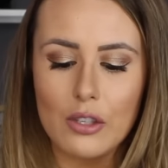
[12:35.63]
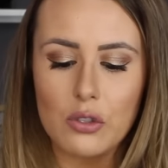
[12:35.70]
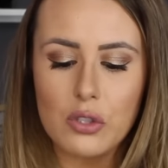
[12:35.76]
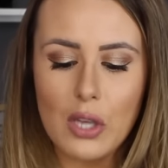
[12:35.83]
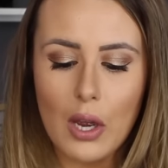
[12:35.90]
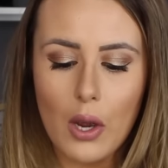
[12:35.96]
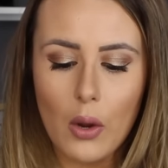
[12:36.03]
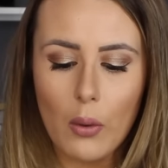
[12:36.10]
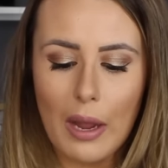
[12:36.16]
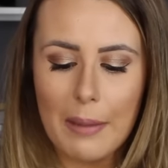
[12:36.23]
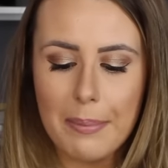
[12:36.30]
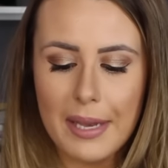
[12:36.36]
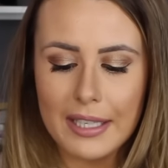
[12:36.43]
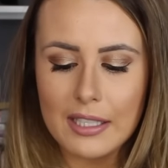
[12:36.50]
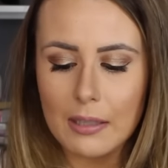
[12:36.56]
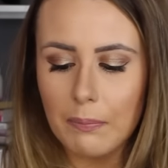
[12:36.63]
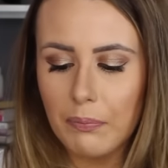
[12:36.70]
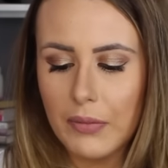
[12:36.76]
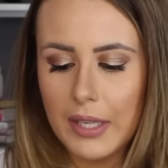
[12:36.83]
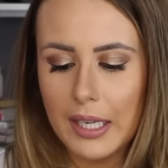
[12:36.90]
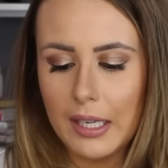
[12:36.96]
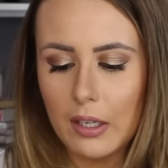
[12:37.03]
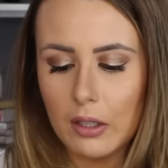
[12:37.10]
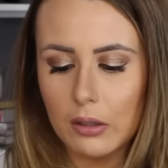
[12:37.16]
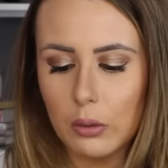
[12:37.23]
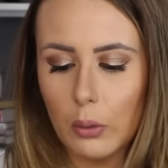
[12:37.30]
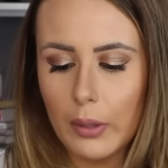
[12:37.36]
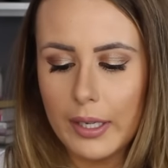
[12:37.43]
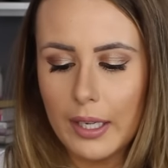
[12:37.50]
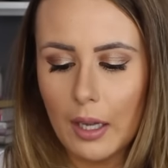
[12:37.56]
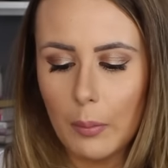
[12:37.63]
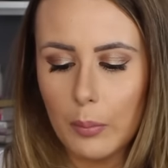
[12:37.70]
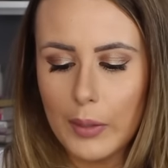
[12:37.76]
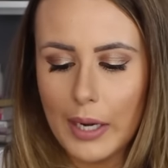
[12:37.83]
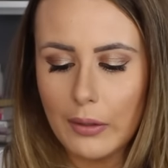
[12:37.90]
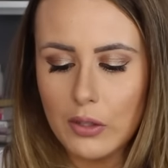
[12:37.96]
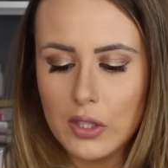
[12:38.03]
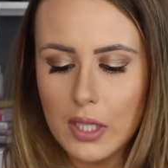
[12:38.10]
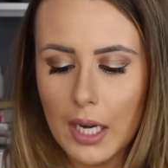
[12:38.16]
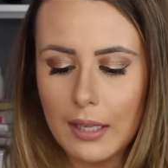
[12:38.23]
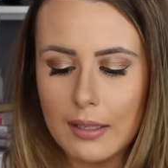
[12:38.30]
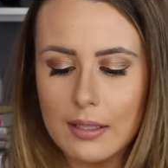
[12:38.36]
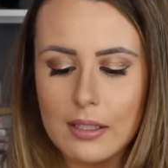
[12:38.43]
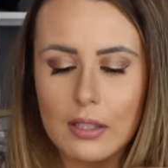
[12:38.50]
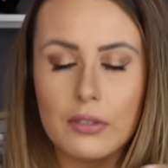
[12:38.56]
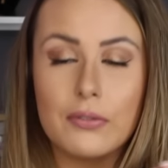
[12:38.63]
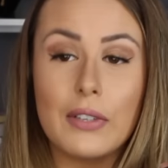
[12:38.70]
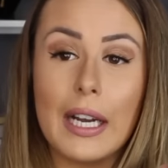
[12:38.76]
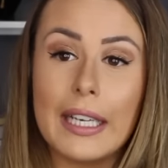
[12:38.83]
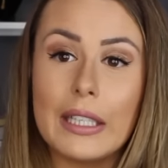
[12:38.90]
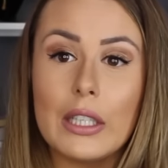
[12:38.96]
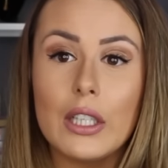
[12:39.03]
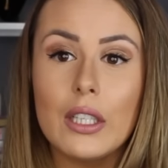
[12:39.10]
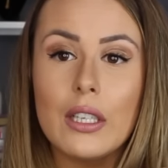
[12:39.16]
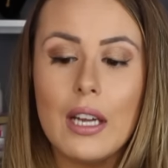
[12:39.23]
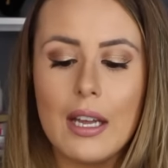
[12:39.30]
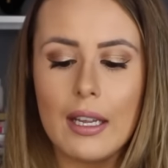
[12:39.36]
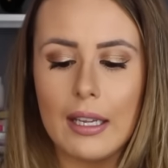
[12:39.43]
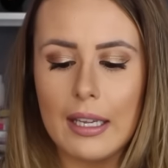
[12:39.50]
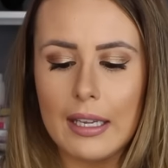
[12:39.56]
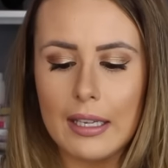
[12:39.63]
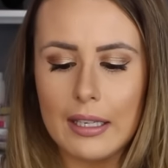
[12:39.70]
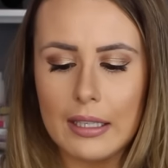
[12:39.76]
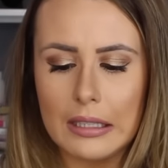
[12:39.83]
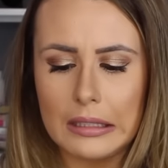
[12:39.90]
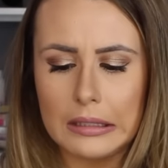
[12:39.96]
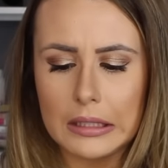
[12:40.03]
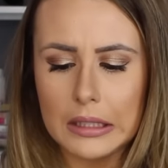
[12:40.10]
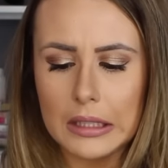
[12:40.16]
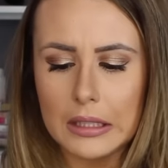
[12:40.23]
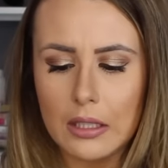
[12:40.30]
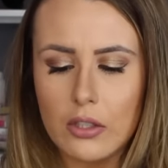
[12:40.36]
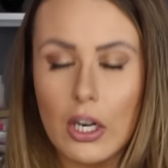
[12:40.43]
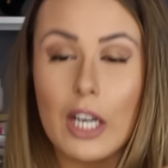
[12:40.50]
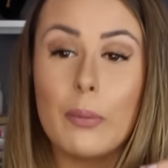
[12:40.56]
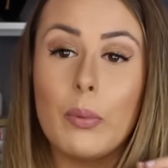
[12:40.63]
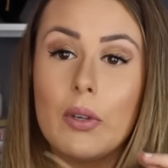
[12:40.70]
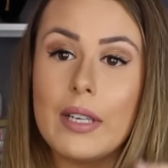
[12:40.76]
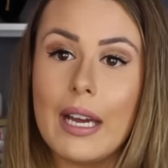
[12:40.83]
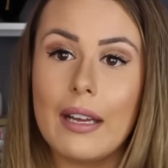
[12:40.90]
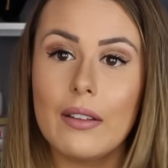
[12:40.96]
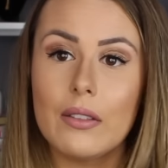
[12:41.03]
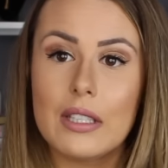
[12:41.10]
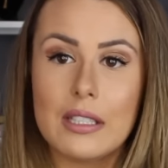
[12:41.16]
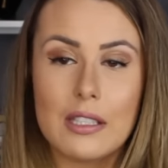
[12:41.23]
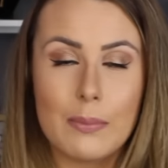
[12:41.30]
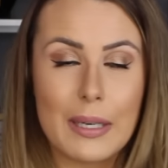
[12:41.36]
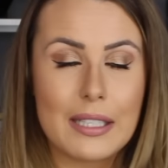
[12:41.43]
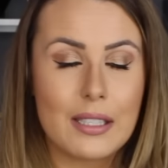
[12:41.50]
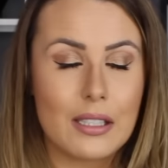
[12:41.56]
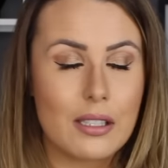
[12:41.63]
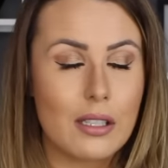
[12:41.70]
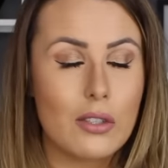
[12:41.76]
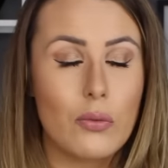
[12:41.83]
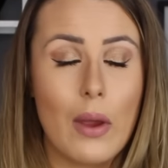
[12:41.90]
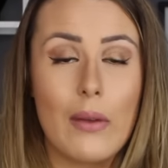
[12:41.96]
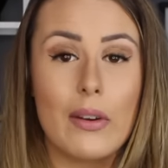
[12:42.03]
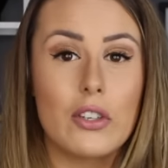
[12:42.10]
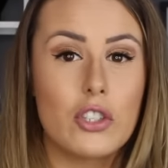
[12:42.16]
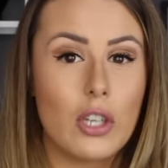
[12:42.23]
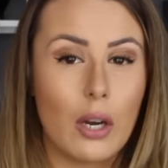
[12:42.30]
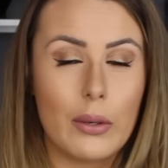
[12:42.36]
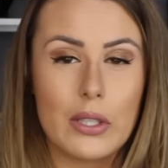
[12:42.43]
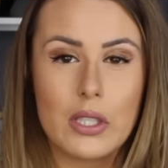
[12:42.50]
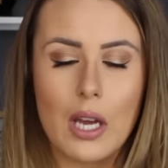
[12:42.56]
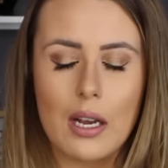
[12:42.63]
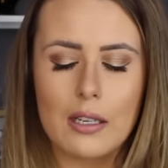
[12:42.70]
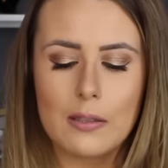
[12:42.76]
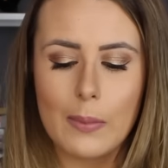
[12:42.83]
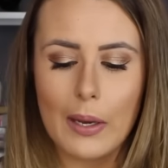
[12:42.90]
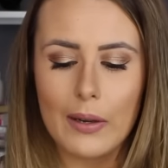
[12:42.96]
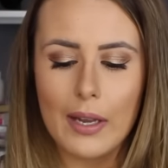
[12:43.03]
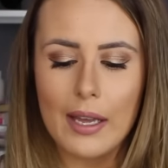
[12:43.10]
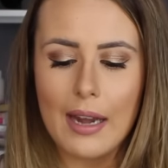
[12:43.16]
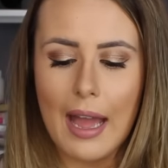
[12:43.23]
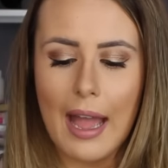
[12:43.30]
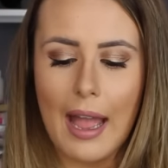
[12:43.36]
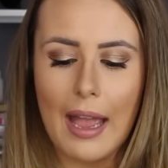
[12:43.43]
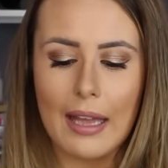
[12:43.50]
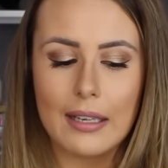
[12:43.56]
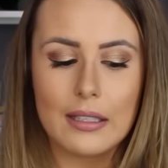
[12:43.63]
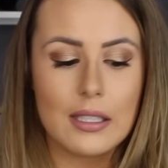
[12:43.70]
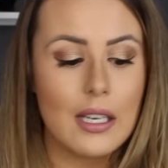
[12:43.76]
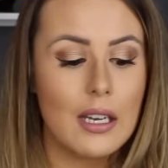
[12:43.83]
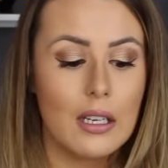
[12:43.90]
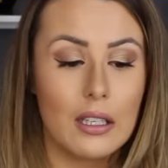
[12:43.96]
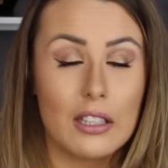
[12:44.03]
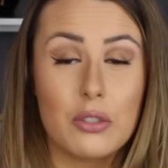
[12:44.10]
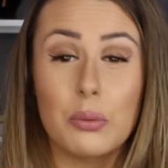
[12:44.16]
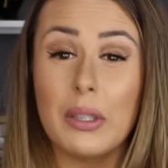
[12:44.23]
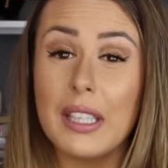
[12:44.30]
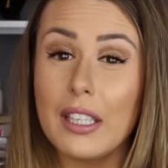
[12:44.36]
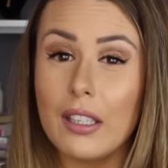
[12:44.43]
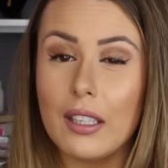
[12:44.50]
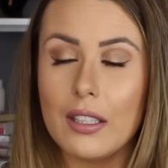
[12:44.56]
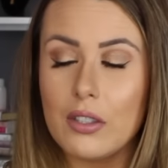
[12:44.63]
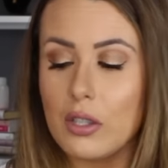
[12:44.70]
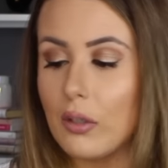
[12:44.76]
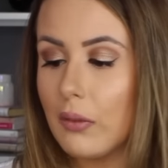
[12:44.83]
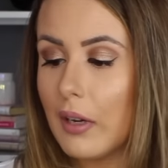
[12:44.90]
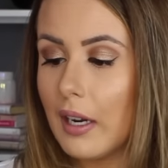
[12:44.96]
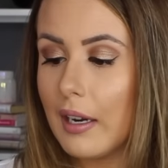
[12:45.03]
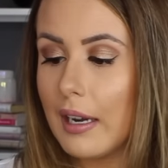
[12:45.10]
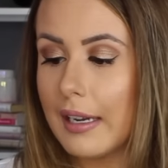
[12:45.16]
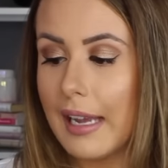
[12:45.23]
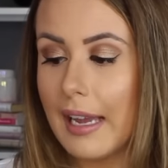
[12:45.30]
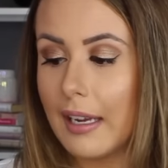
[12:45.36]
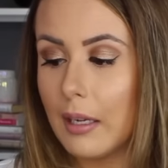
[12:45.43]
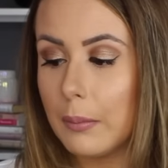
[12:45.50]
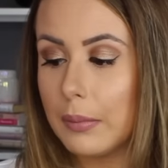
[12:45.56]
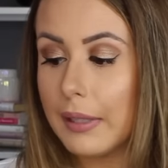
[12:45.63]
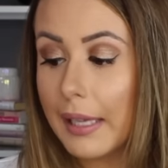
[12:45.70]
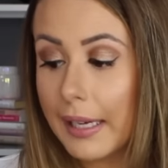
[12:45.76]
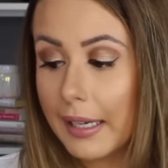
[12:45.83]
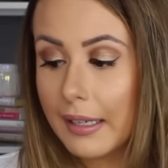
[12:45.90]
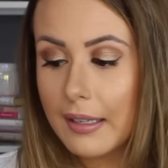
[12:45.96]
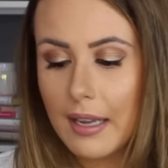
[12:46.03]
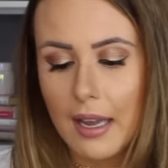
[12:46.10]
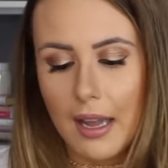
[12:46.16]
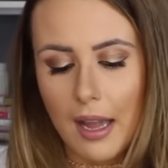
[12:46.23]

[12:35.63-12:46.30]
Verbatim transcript: So I picked up the L'Oreal Brow Stylist Definer in Dark Brunette. This is my sister's favorite. She always talks about it and it's really good so far. I can't complain.